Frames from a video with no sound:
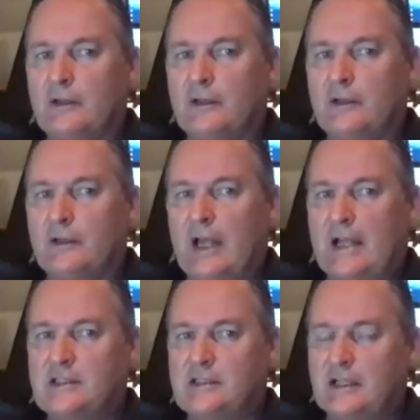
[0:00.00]
So
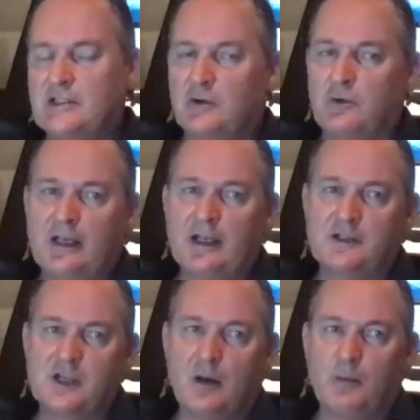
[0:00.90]
that's a great
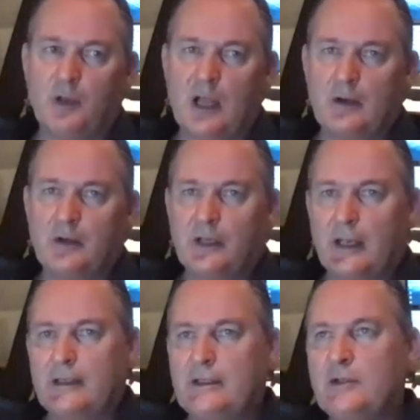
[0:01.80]
example how you
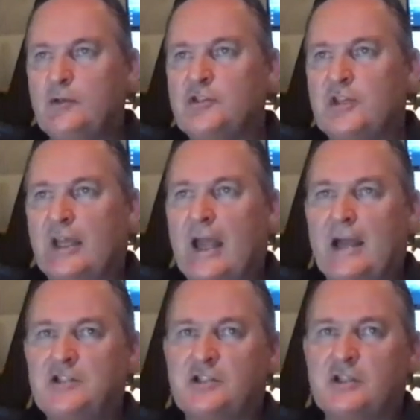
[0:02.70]
can use the
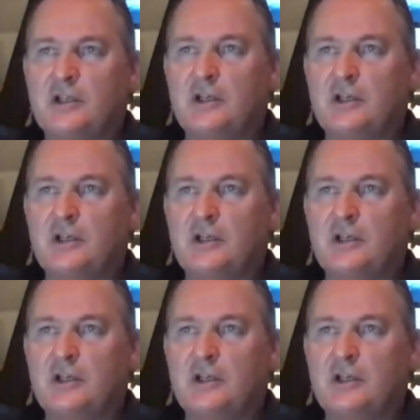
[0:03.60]
cash.